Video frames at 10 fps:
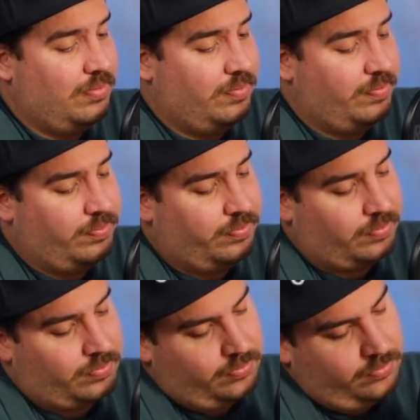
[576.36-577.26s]

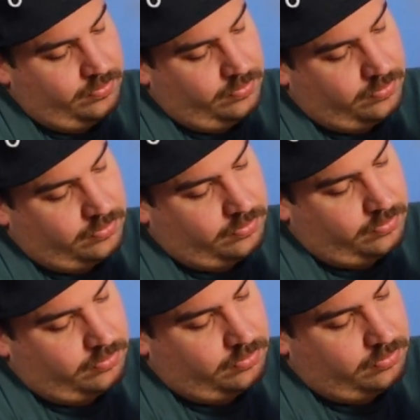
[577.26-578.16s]

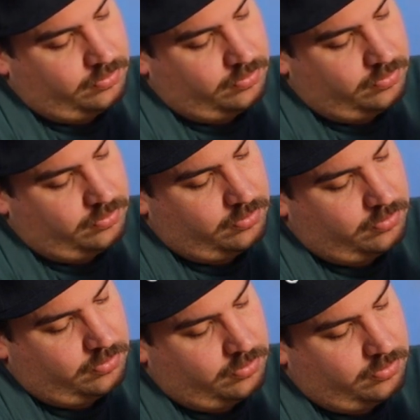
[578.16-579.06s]

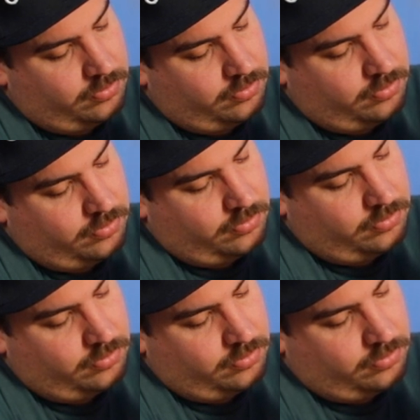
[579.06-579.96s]

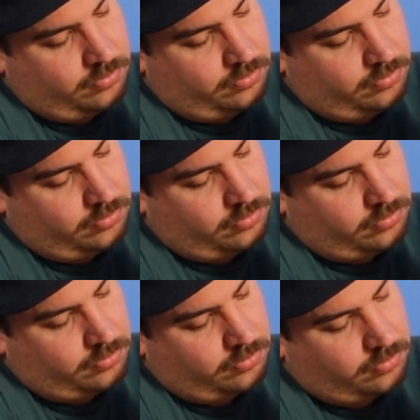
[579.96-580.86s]

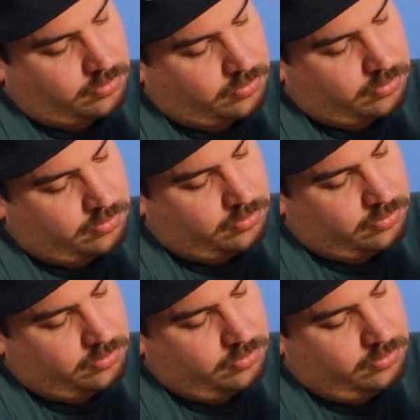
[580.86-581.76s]

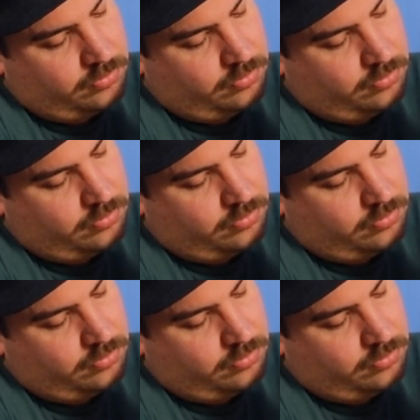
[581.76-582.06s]
(not speaking)